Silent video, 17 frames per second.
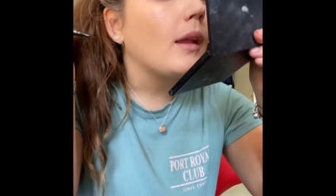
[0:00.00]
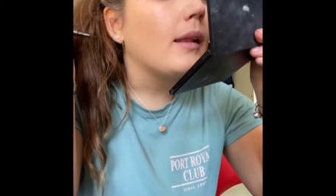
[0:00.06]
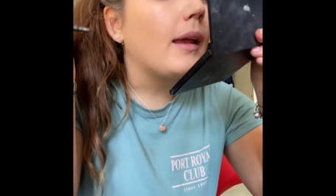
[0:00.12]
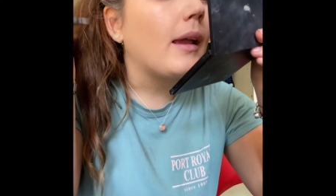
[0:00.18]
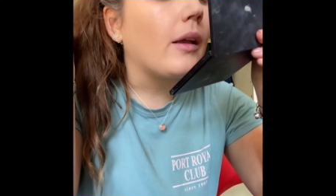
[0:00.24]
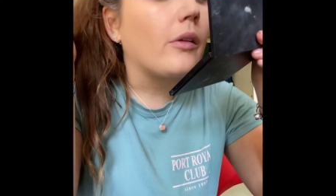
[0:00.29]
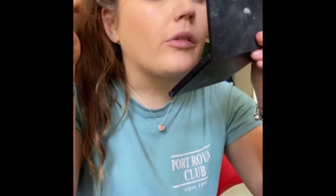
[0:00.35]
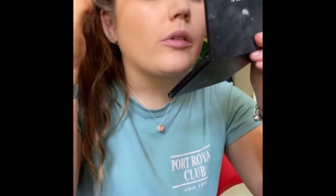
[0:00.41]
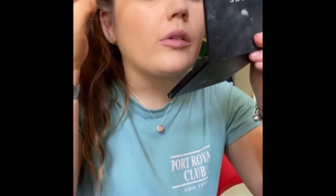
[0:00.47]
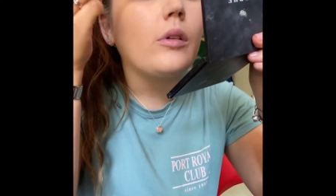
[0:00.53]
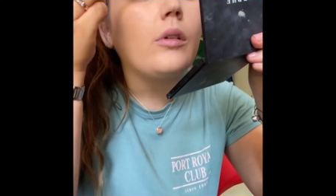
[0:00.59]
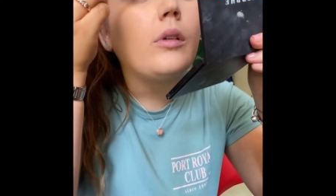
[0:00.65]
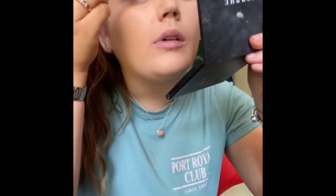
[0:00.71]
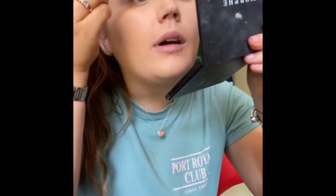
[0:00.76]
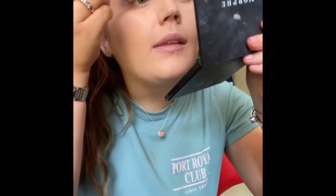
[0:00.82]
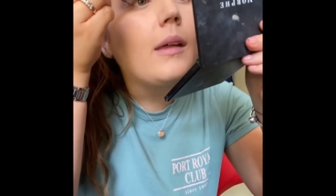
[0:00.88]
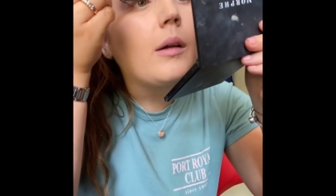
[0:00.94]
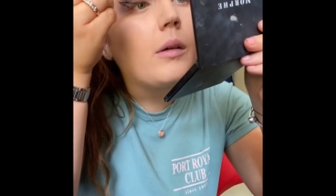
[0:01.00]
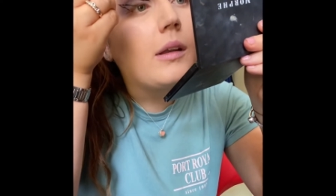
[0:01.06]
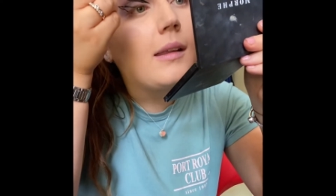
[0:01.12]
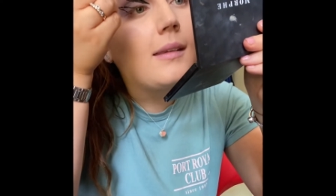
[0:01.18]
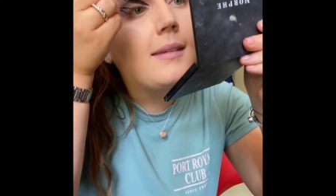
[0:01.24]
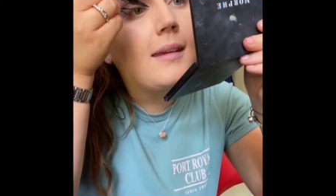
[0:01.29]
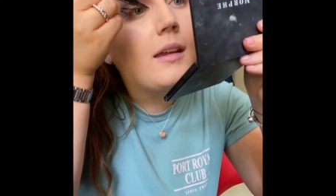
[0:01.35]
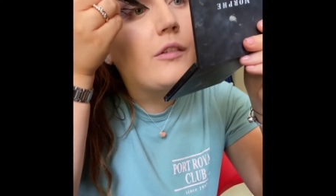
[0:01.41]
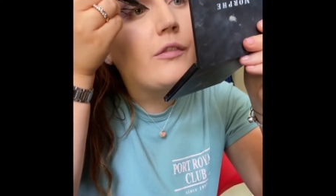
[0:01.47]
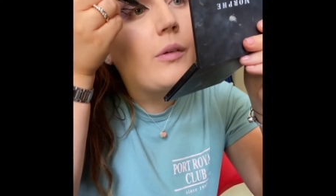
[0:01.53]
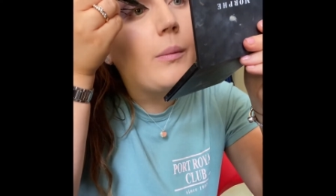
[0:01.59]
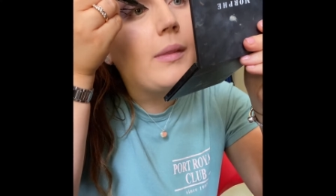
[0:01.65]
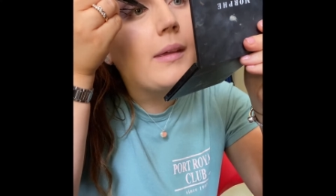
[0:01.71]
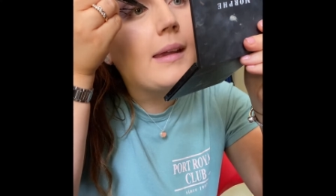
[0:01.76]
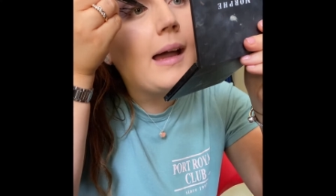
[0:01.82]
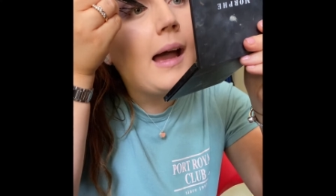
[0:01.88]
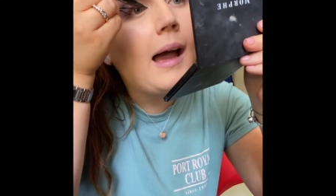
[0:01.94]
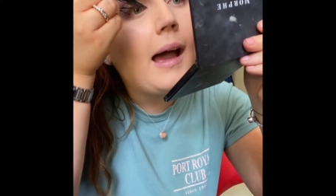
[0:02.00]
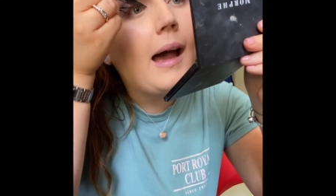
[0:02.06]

like so and I'm going to take it from the cat